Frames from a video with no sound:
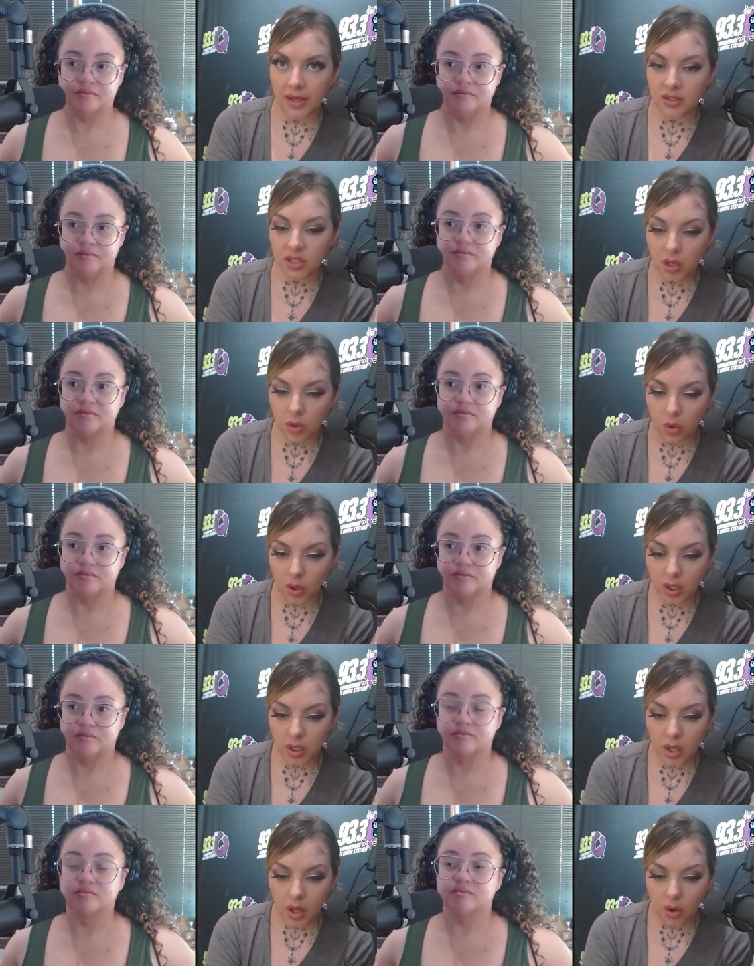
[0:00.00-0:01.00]
Speaker 1: dot
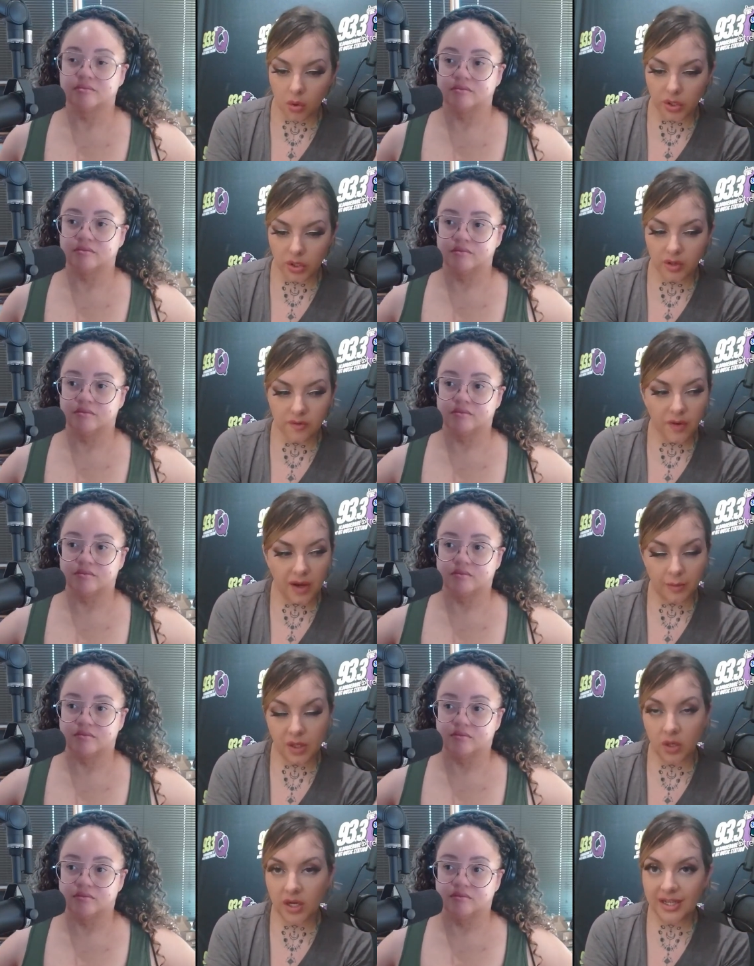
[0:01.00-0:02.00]
org, or you can find
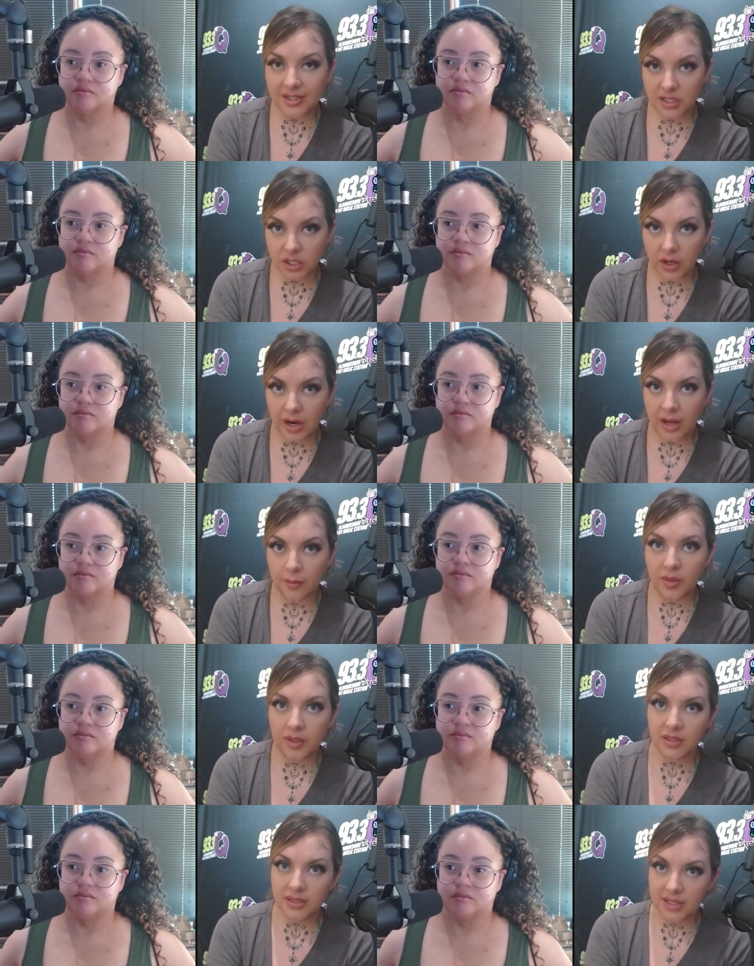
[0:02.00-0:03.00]
me on Instagram,
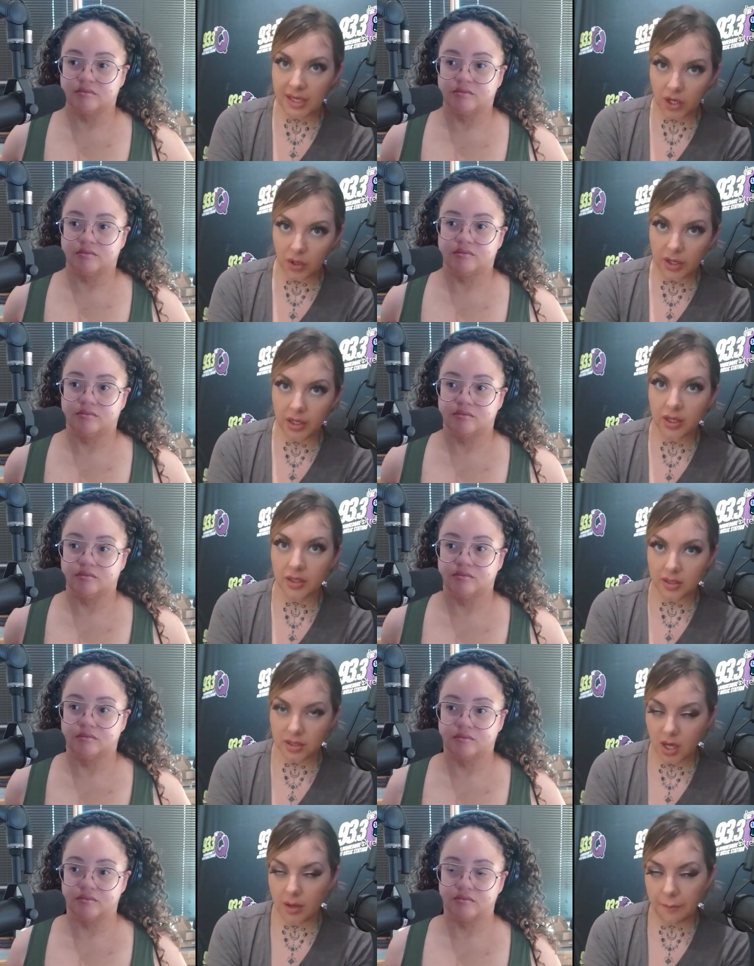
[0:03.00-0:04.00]
sacred
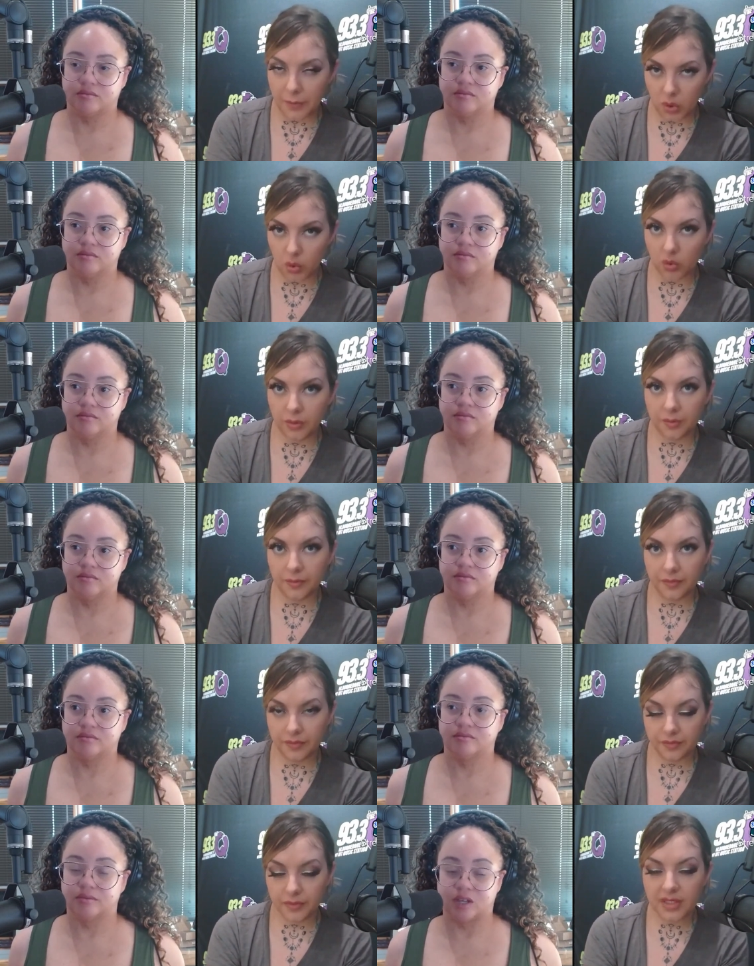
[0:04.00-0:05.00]
dot moon.
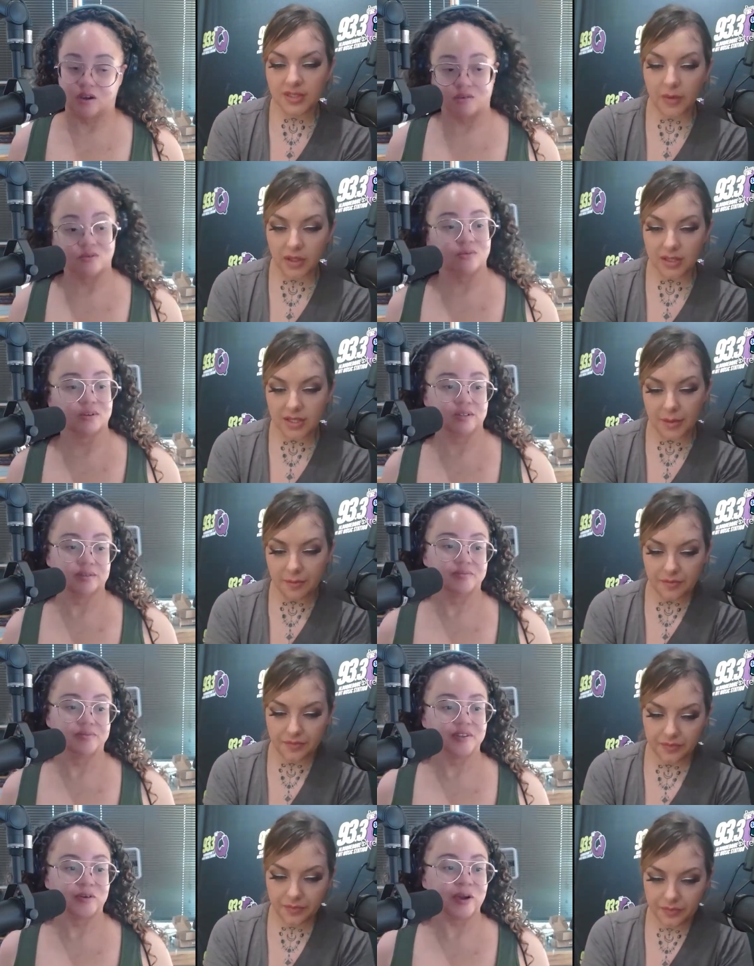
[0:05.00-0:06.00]
All, the oh. same.
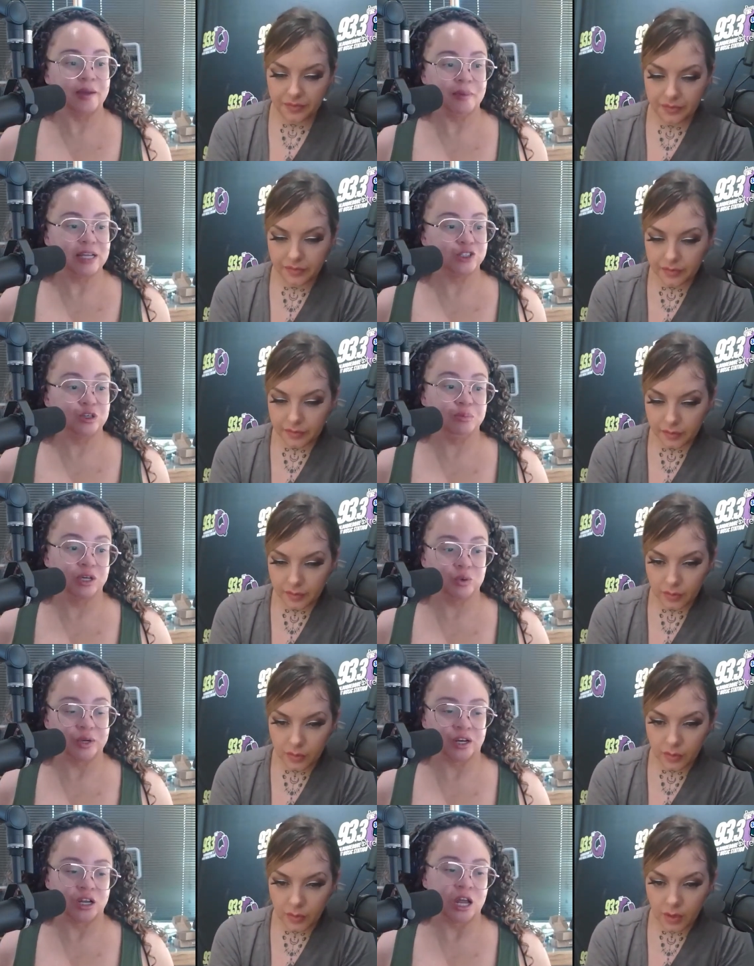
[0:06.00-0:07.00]
Speaker 2: All right. Make sure you book
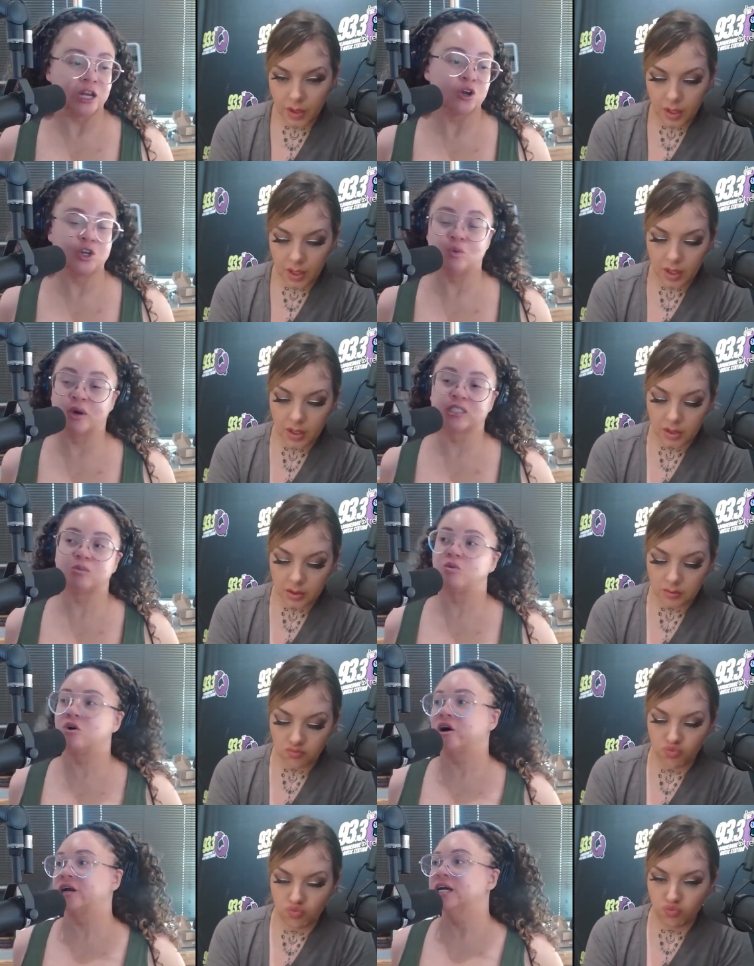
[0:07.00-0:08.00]
with her. I know you want some
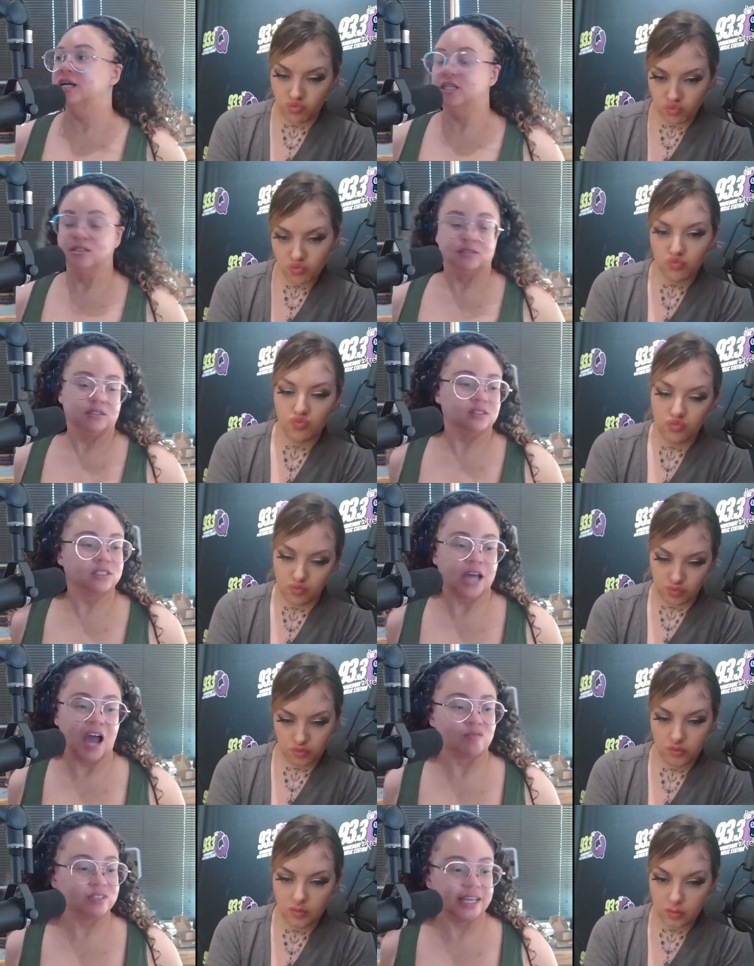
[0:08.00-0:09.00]
more
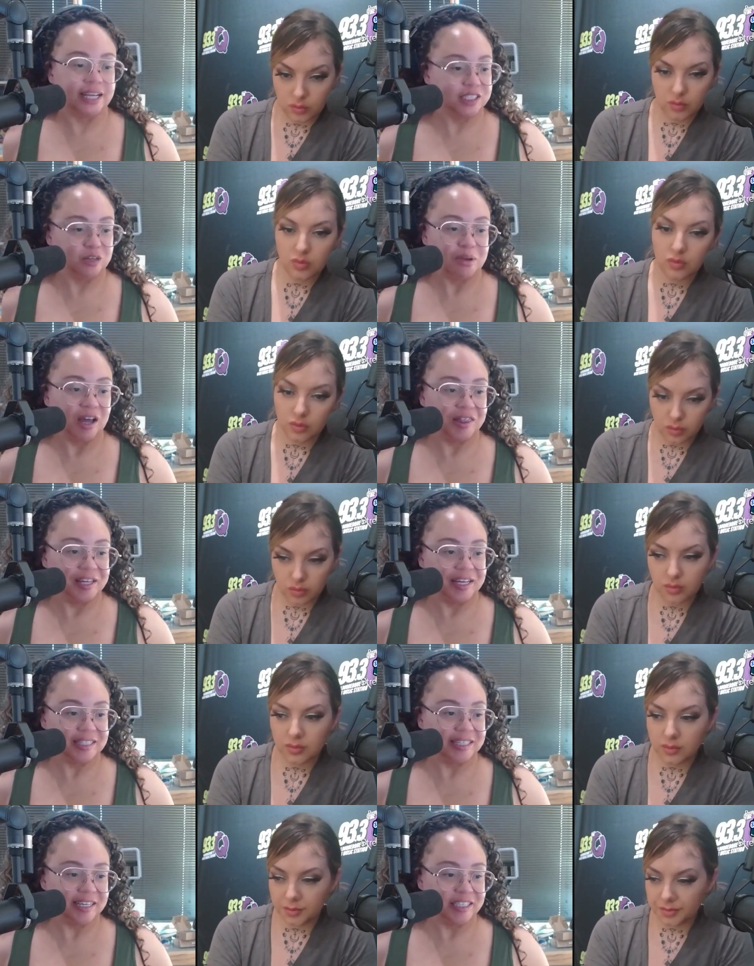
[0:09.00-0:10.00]
conversation about
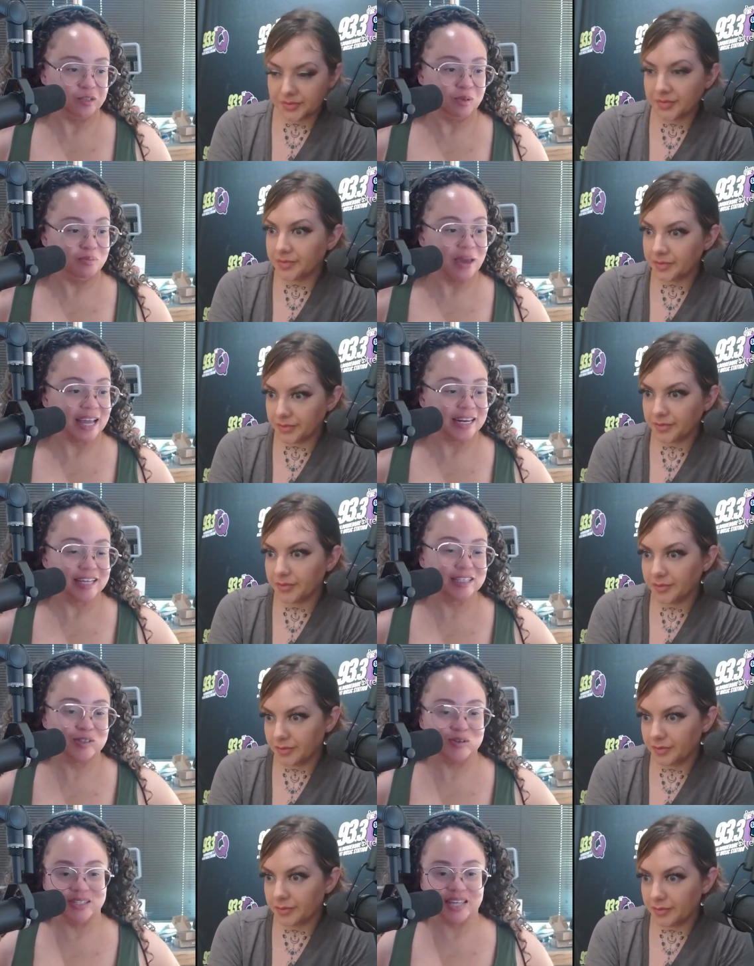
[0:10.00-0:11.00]
this. Uh, she'll be back next
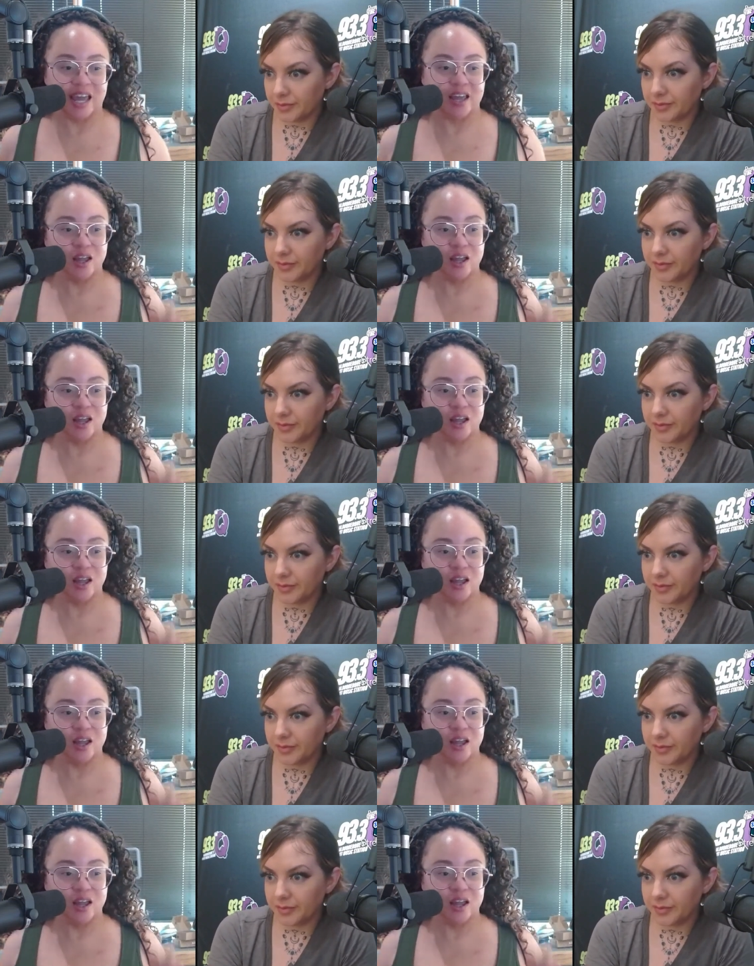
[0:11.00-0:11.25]
Tuesday.